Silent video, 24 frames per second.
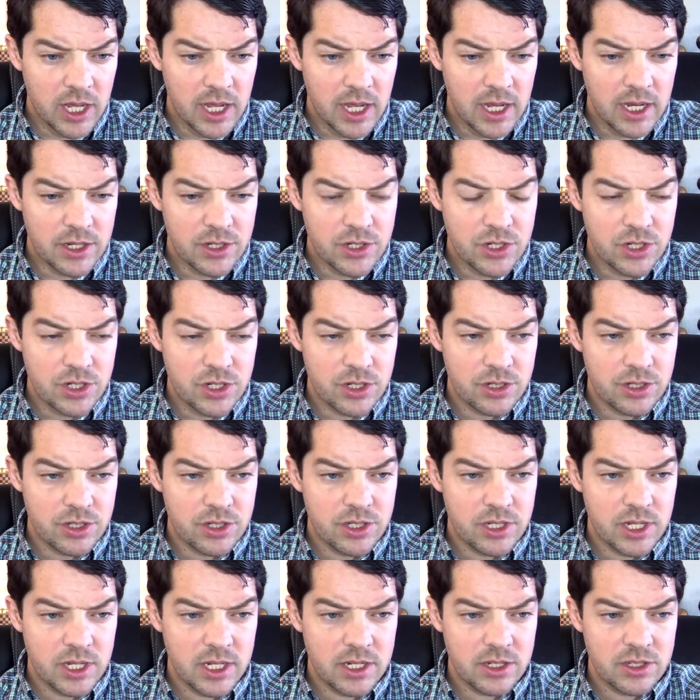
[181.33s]

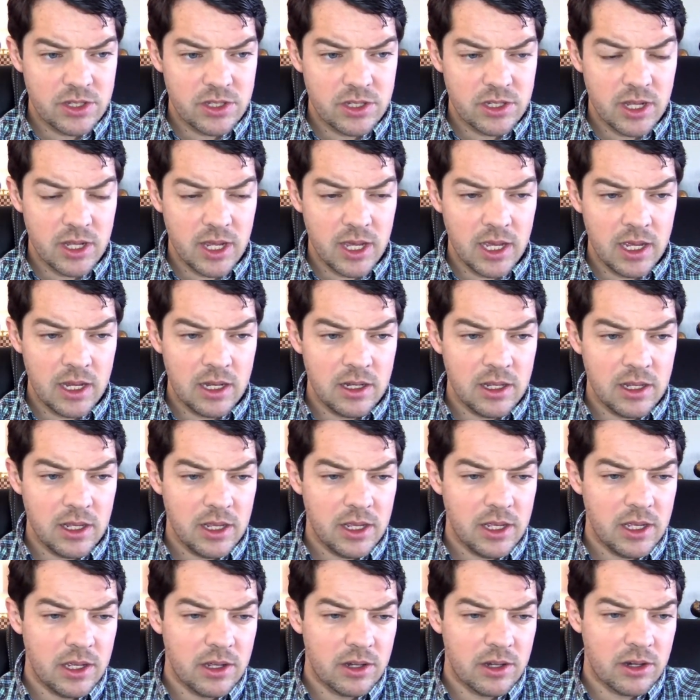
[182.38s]
h6, and
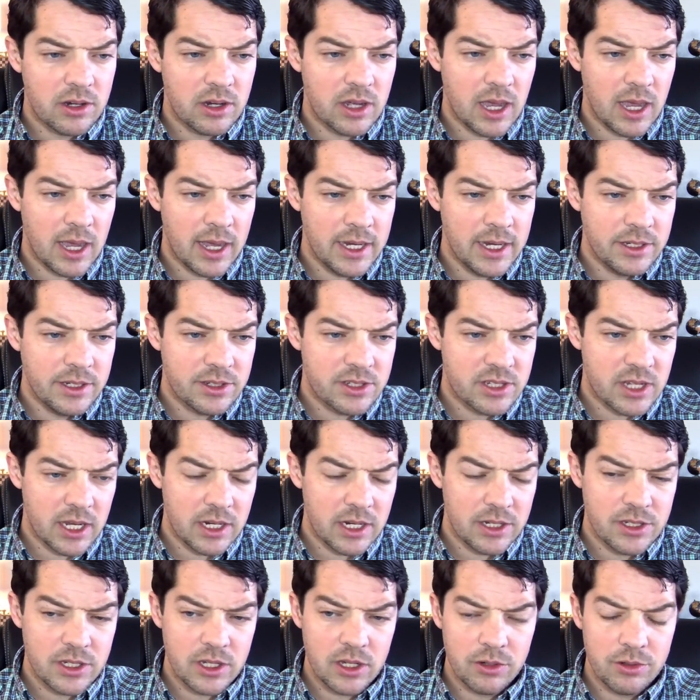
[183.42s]
here I
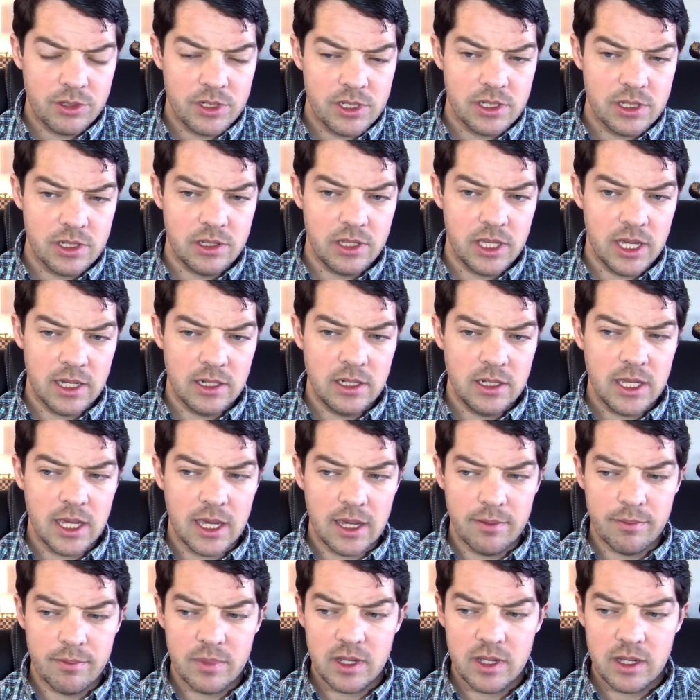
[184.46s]
decided to go into the
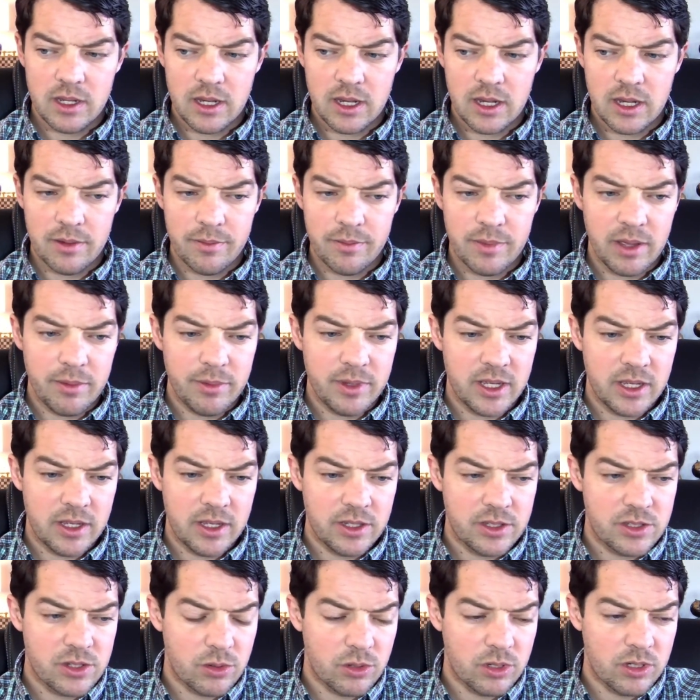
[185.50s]
endgame, maybe
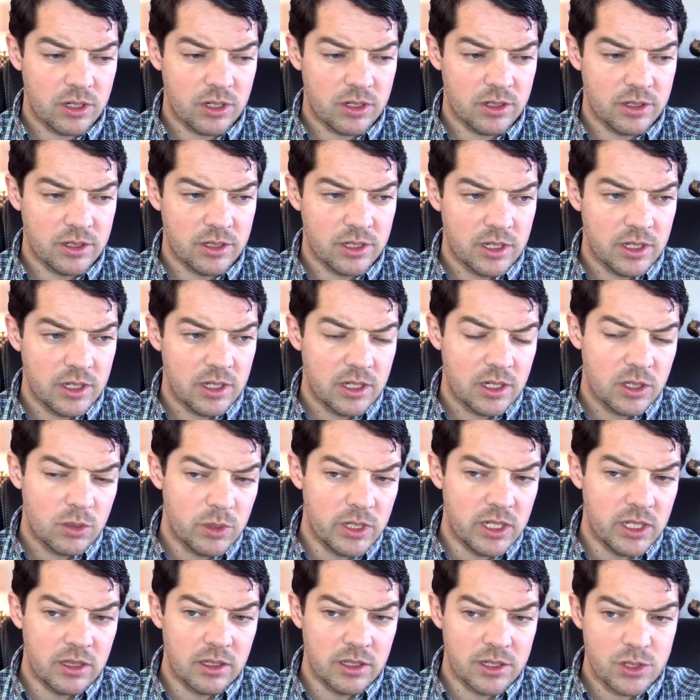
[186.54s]
so-called
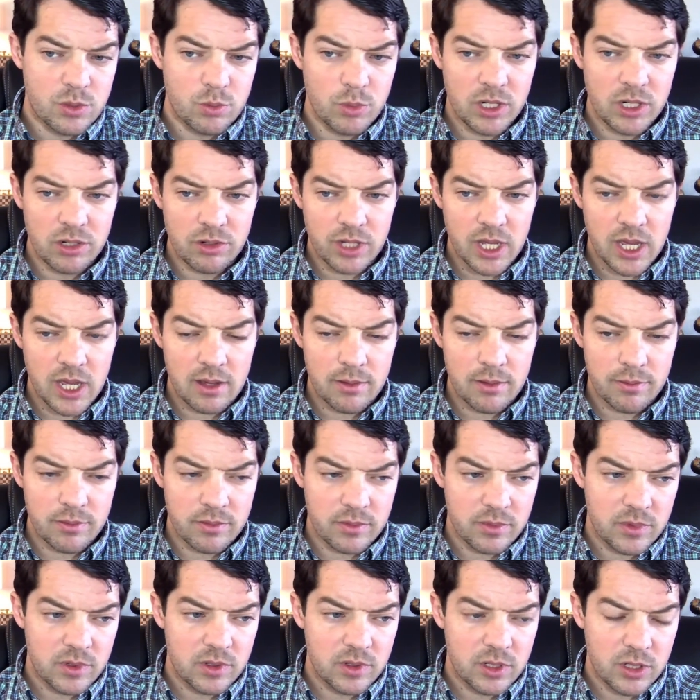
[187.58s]
queenless middle
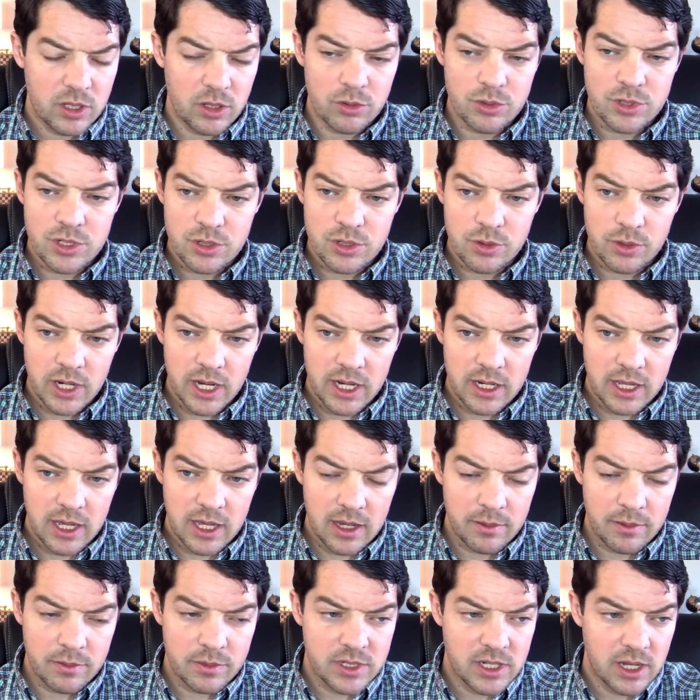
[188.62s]
game, close to an
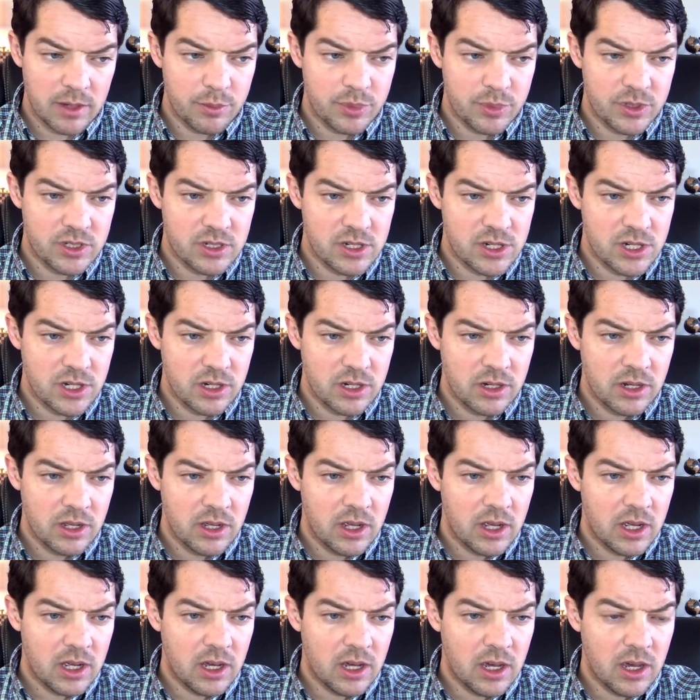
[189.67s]
endgame type position,
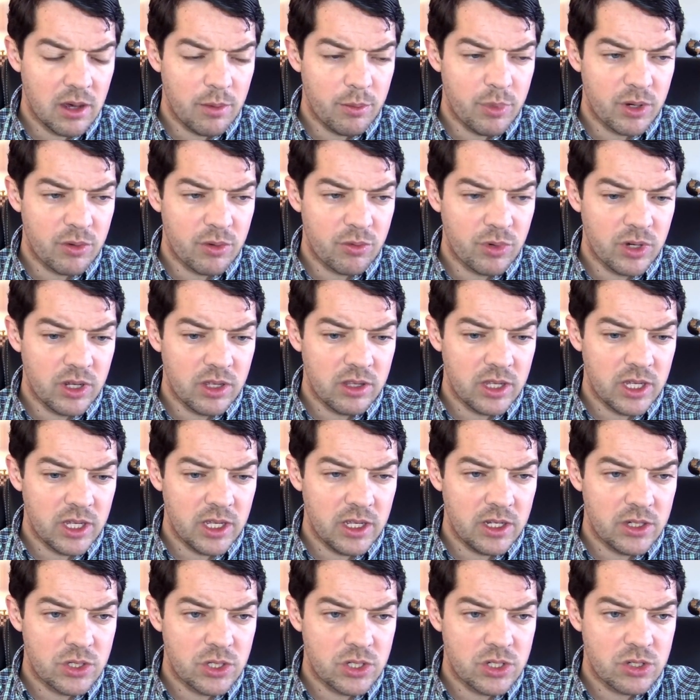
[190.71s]
but
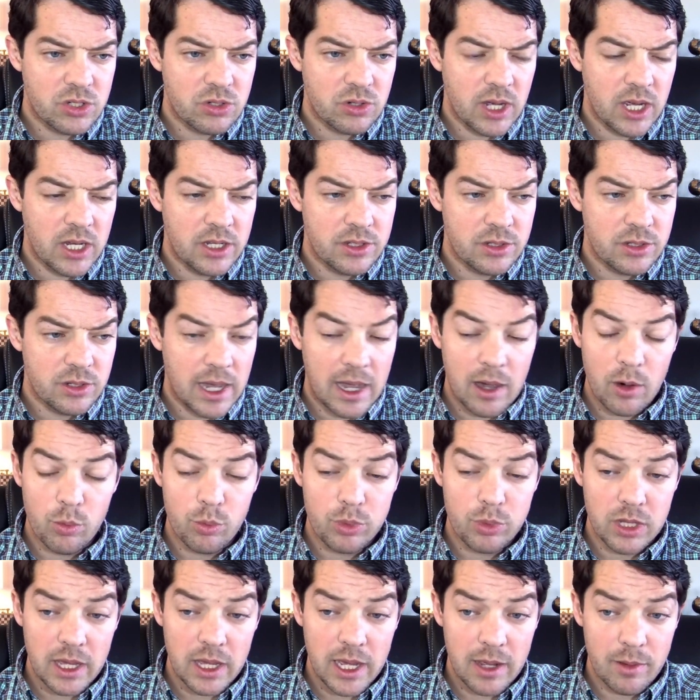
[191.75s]
really just try to
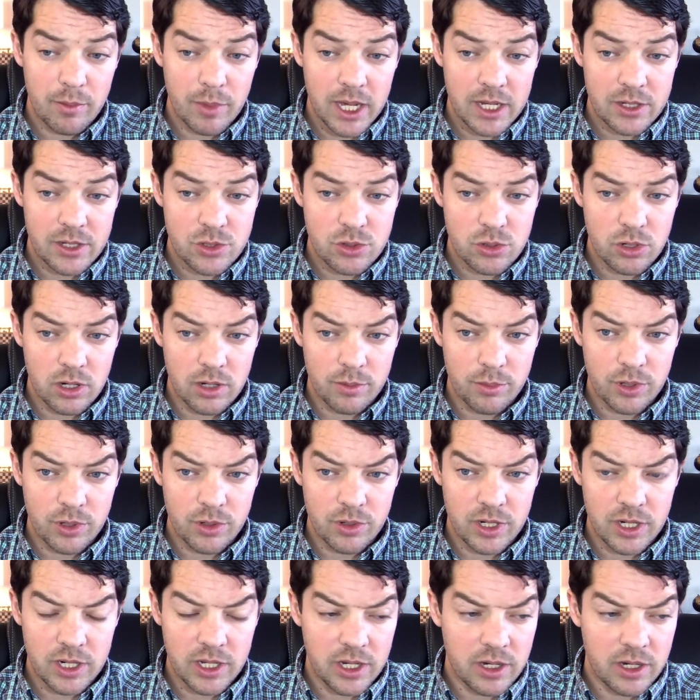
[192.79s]
outplay my strong
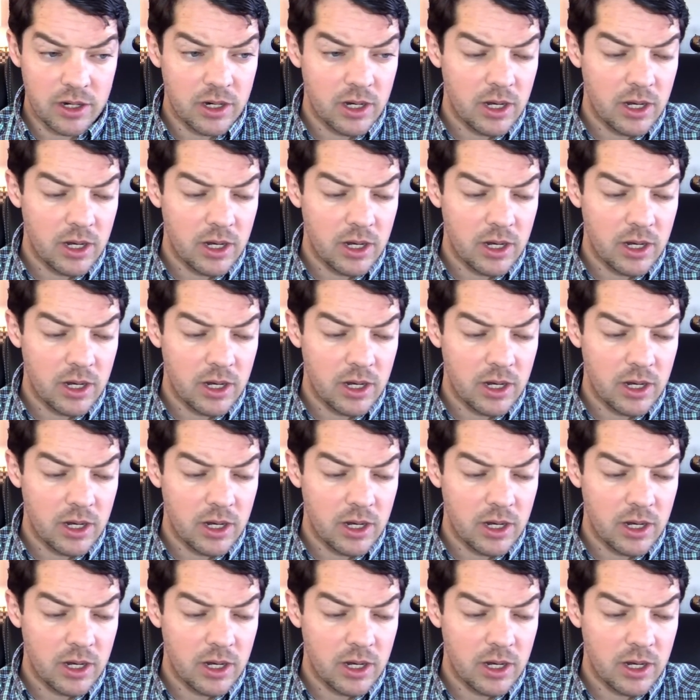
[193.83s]
opponent here.